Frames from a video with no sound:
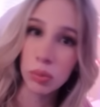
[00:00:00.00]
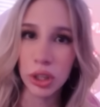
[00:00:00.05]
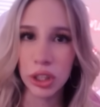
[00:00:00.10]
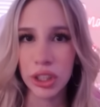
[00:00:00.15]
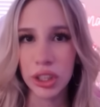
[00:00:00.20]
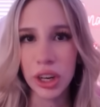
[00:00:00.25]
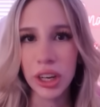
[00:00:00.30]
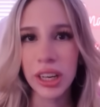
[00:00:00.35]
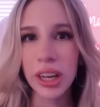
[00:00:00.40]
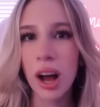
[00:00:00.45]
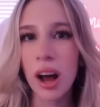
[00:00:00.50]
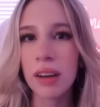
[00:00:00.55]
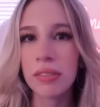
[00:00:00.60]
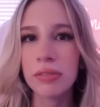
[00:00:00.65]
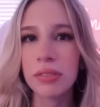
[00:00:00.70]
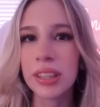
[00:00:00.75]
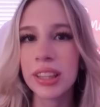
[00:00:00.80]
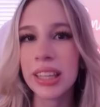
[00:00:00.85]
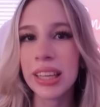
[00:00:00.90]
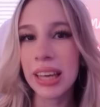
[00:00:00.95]
starting off
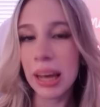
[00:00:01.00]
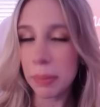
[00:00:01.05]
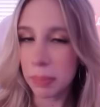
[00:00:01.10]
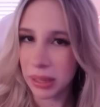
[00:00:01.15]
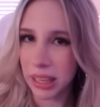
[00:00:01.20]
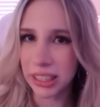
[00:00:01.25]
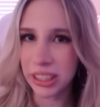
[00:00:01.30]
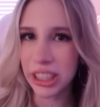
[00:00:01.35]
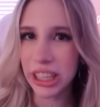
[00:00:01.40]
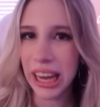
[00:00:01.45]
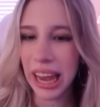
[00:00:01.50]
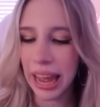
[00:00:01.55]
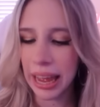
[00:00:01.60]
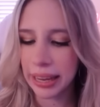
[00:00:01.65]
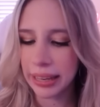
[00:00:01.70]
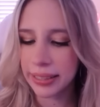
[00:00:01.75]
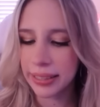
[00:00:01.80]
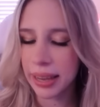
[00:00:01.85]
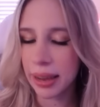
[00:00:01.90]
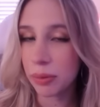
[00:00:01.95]
with the plushy
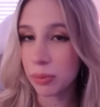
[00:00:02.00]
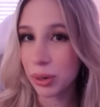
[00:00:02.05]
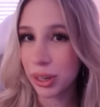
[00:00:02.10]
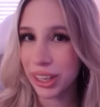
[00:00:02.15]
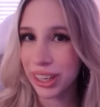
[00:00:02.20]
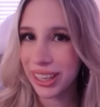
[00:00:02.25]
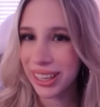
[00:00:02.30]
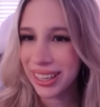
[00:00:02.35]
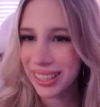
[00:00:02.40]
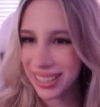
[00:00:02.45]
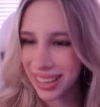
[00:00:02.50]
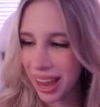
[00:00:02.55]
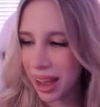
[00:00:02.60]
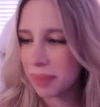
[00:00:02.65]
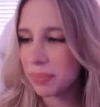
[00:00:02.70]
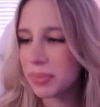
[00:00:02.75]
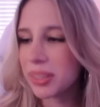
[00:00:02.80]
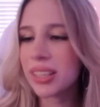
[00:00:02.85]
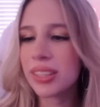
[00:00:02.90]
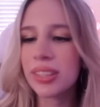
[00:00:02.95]
eggs and we're gonna
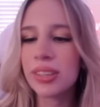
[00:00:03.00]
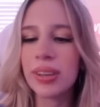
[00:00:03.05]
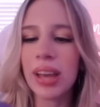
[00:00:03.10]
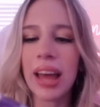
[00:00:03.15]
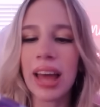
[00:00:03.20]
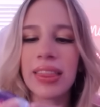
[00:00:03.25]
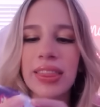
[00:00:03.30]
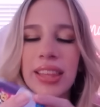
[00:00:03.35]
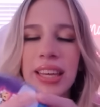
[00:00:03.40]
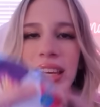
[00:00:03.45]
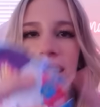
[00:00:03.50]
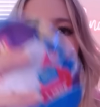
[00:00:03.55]
attempt to get the